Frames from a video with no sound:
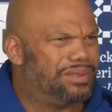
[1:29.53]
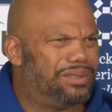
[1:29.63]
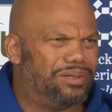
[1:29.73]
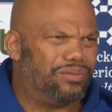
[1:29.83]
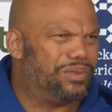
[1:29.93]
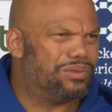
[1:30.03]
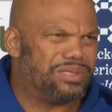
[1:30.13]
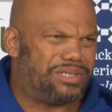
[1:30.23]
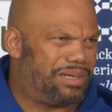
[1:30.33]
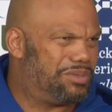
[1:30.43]
You know, we knew
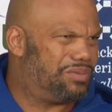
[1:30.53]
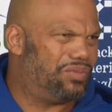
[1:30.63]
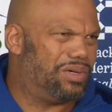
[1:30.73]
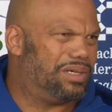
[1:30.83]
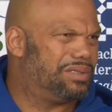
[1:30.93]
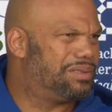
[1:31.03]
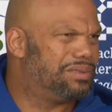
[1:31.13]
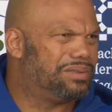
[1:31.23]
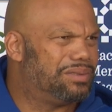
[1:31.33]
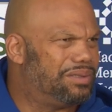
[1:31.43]
what Jameson
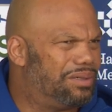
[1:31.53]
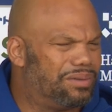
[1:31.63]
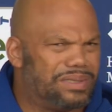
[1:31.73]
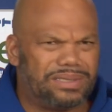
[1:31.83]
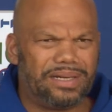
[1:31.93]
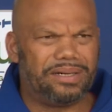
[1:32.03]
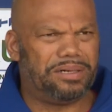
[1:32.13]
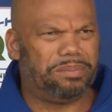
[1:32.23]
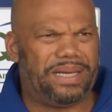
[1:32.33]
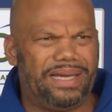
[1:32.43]
was. You know, he's done it in
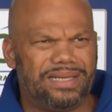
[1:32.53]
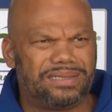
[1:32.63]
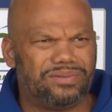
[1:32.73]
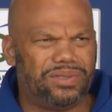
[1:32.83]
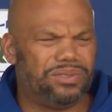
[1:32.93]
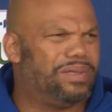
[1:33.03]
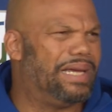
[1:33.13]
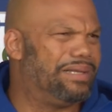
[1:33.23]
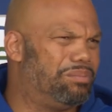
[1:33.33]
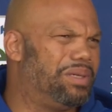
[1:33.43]
the past, and we knew he
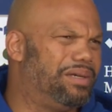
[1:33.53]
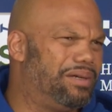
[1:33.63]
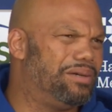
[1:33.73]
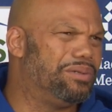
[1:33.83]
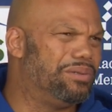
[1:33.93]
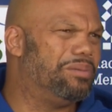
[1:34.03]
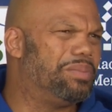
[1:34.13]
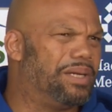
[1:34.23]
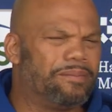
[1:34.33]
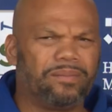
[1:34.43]
had the ability to do it.
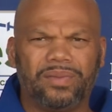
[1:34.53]
But,